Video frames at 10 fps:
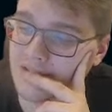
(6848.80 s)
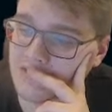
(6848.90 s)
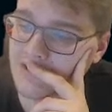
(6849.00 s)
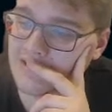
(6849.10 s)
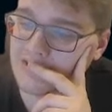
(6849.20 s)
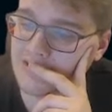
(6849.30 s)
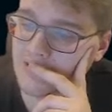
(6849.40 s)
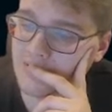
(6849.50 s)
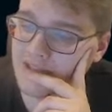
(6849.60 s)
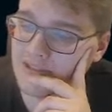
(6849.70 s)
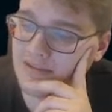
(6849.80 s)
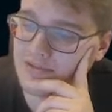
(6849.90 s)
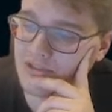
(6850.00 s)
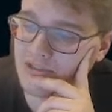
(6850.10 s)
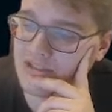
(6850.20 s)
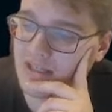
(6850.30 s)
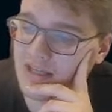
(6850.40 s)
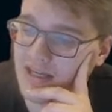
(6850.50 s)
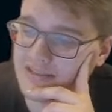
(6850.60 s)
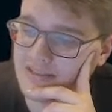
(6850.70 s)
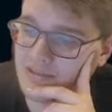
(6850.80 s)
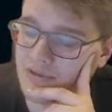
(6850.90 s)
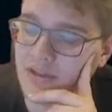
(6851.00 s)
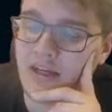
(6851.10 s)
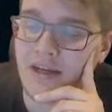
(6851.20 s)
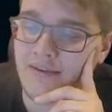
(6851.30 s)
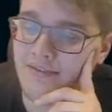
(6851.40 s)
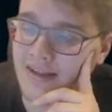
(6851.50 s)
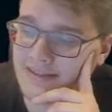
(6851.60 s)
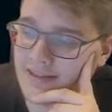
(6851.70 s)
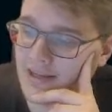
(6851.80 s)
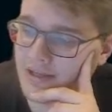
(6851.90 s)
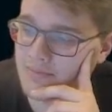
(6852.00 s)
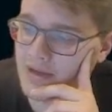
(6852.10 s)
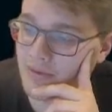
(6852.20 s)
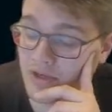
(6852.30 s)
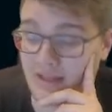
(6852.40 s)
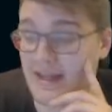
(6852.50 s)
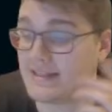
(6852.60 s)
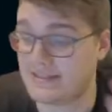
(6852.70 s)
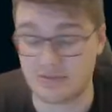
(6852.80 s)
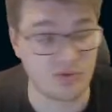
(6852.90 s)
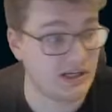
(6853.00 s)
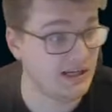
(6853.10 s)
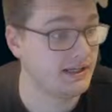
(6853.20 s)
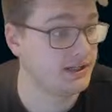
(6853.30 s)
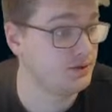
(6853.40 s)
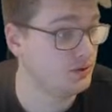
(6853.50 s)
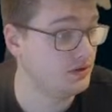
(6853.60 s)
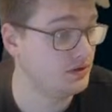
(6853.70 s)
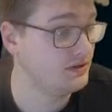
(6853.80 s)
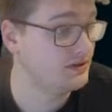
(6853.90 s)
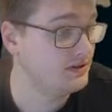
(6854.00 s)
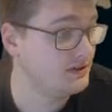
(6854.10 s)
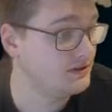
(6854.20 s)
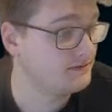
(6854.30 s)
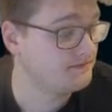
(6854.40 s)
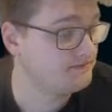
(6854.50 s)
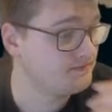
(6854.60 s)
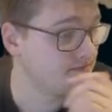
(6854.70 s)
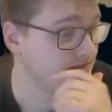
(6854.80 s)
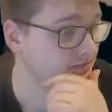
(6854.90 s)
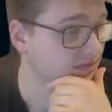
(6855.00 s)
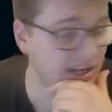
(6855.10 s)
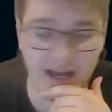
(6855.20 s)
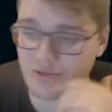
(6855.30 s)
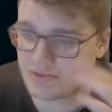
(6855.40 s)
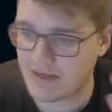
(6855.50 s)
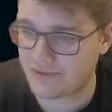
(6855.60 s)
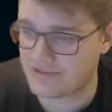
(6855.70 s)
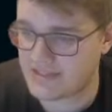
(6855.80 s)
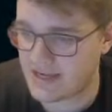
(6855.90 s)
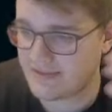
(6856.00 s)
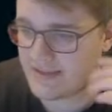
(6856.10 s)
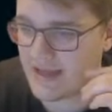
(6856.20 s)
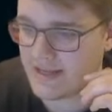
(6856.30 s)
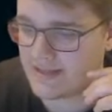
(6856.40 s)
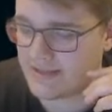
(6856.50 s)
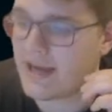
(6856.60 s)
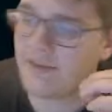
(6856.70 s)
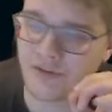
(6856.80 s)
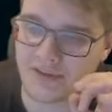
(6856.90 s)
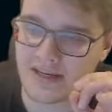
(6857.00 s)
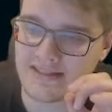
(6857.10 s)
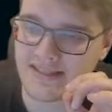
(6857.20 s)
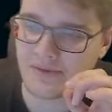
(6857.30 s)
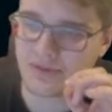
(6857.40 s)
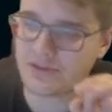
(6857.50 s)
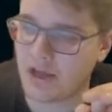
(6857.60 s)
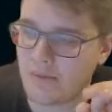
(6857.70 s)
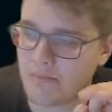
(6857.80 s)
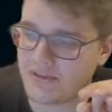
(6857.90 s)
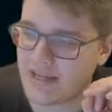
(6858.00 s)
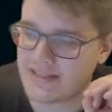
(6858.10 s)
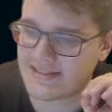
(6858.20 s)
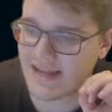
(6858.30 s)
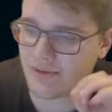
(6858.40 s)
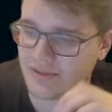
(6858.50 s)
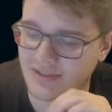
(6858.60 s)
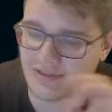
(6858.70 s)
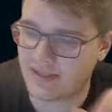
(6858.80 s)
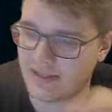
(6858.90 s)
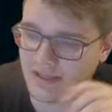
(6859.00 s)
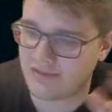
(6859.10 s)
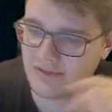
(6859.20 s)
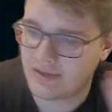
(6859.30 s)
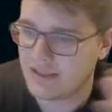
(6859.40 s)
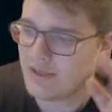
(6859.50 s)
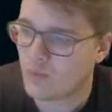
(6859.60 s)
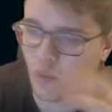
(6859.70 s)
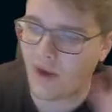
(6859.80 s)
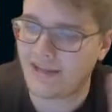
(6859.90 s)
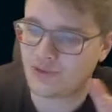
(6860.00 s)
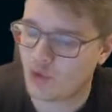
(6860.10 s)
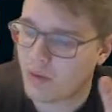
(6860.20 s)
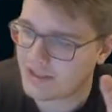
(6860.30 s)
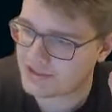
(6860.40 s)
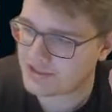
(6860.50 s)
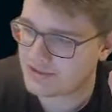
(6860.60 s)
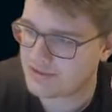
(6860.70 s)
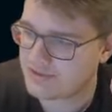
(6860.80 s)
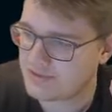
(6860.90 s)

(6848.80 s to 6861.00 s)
alt actions and objectives, such as getting access to fat client pay. Okay, that's really cool. I was about to say that it, not that it sounded dumb, but that it sounded like way too much.